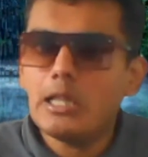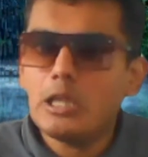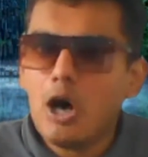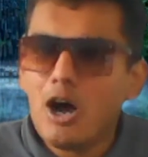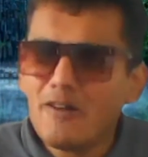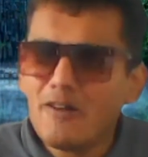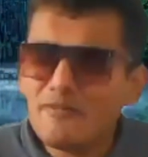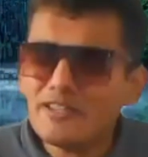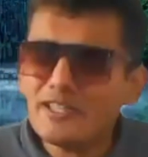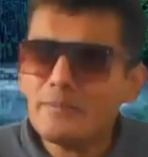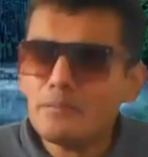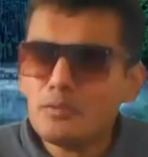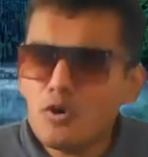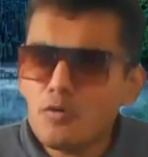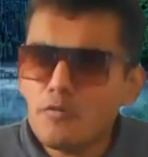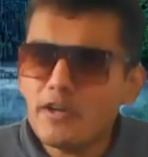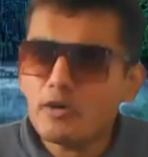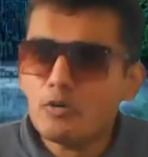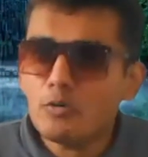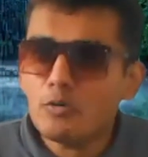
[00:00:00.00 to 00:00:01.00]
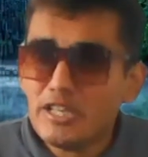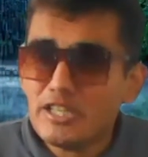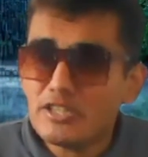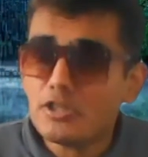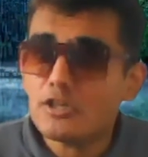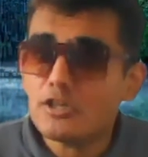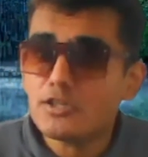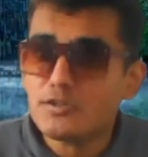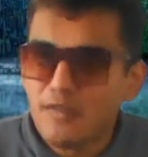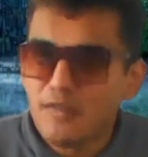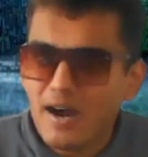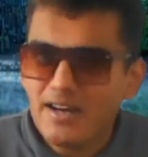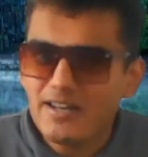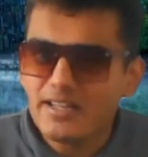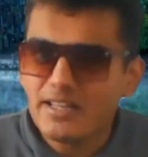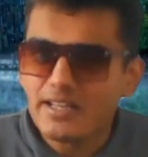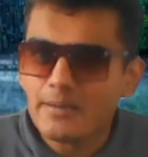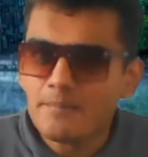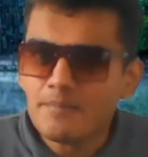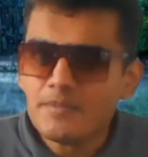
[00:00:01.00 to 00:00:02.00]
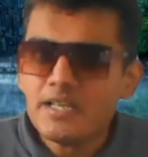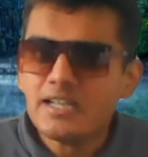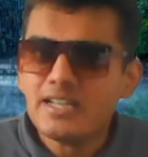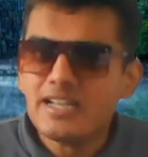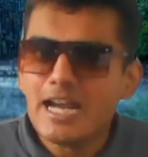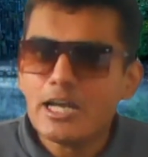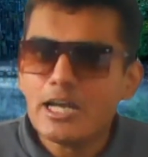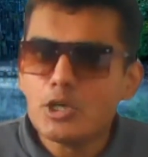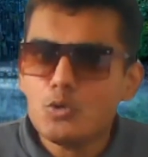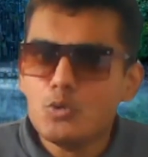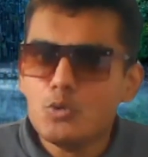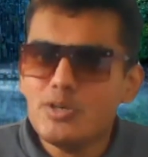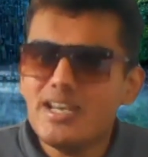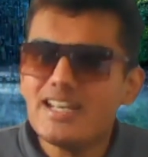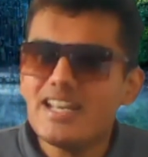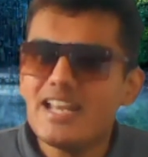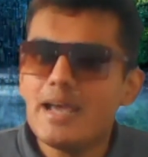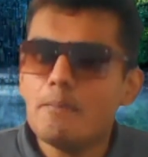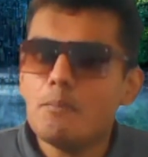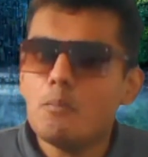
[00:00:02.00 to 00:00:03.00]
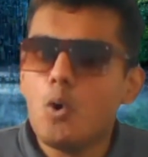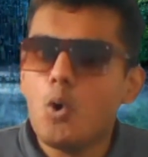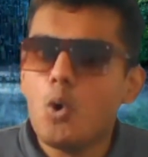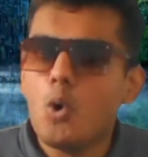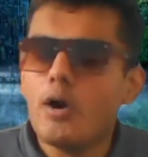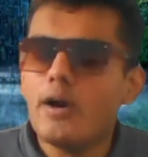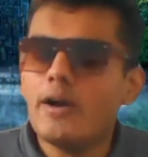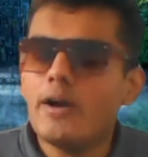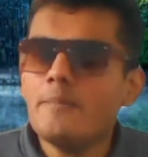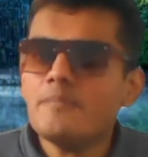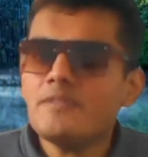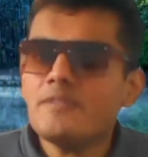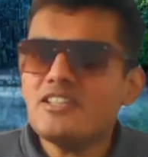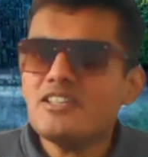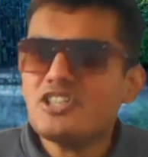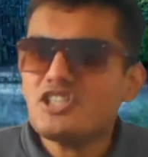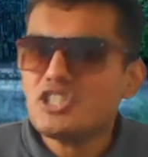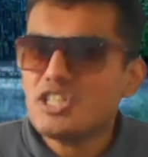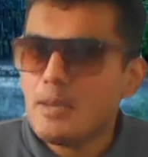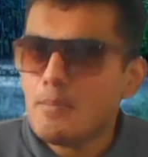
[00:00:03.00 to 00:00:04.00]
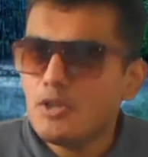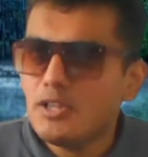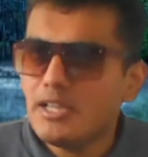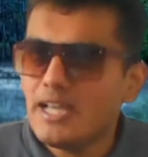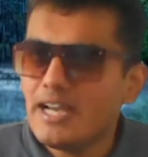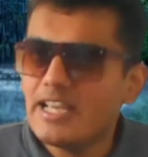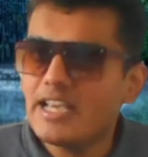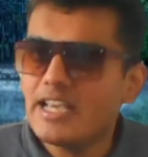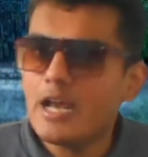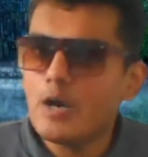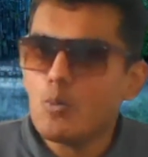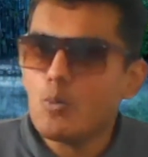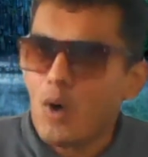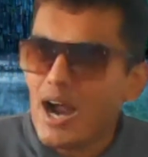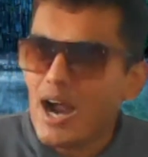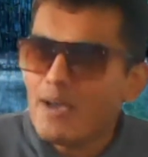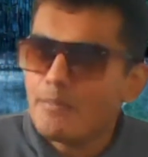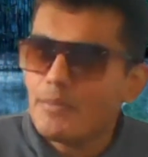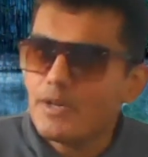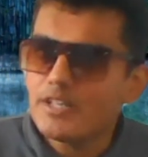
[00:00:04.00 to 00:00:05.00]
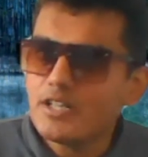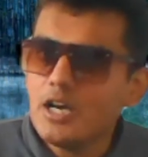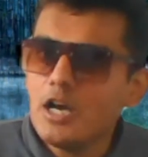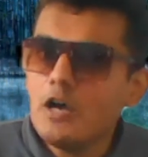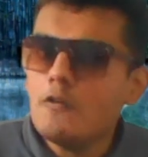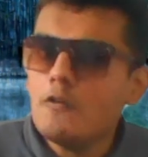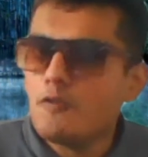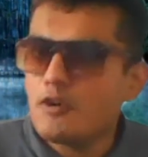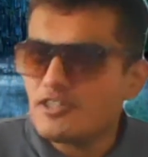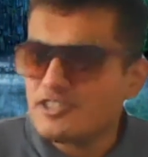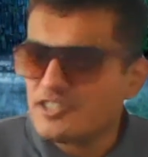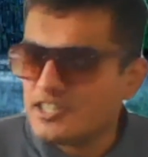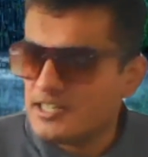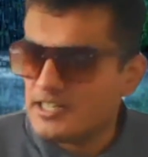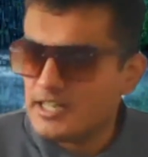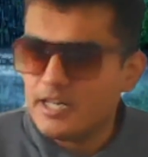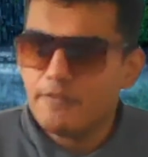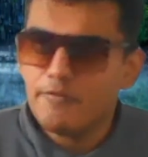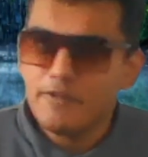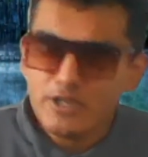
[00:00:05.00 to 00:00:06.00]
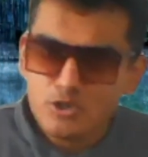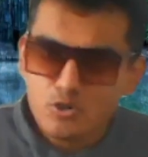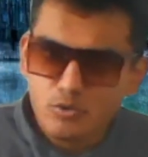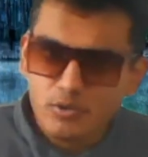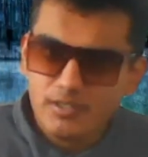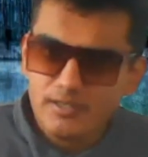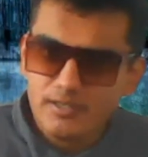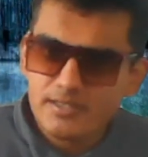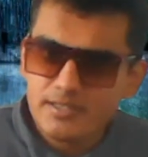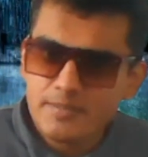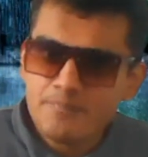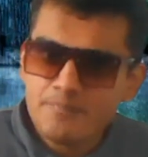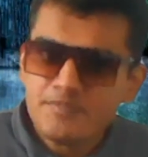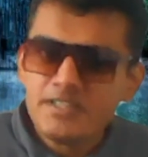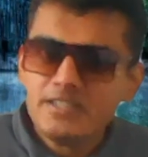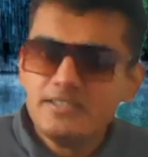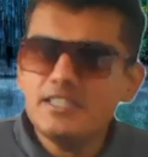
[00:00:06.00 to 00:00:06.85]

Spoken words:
along with improving research funding, can create a more stimulating environment for skilled individuals.